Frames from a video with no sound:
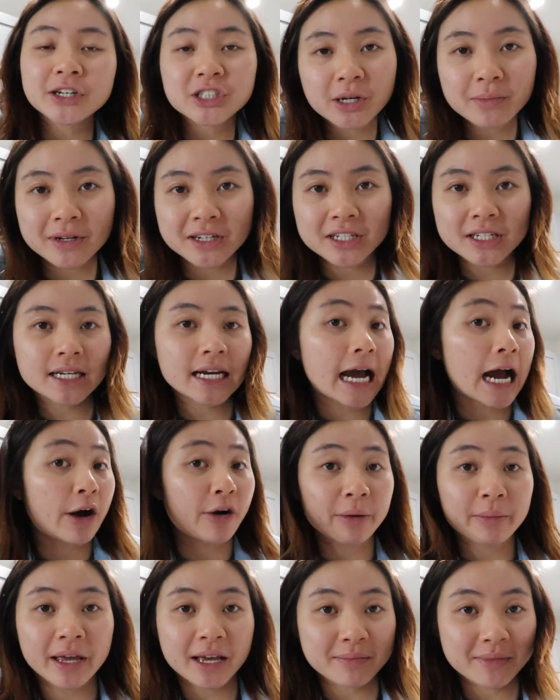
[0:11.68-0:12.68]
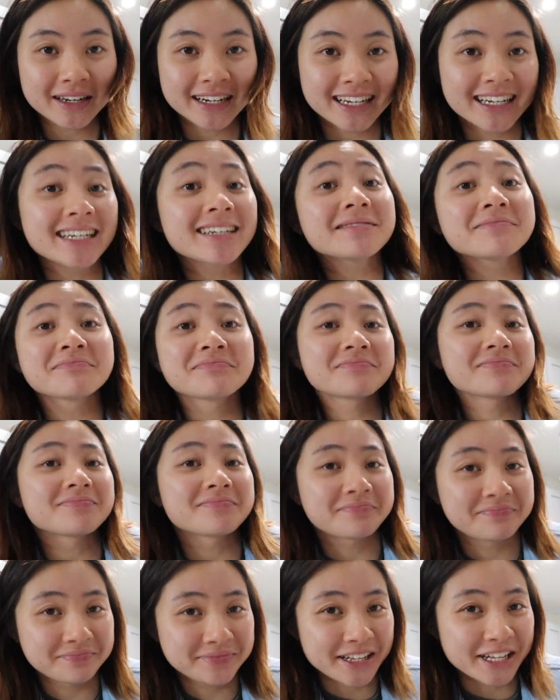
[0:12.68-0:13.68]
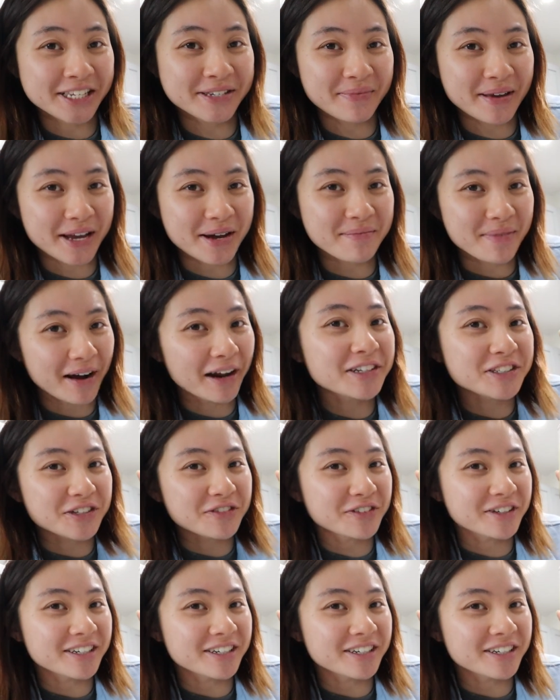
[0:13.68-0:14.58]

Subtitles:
we jump into how I make money, let's make a matcha